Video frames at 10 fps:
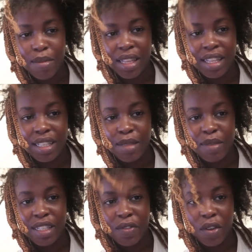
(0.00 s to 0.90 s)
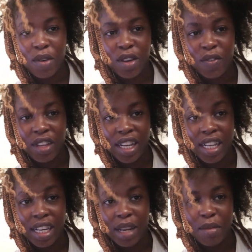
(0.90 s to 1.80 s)
but this specific one of
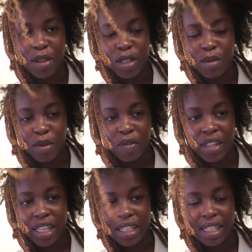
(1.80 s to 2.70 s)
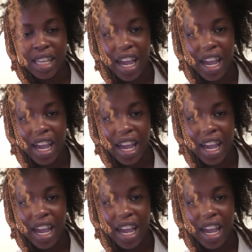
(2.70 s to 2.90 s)
Killian climbing on top of things,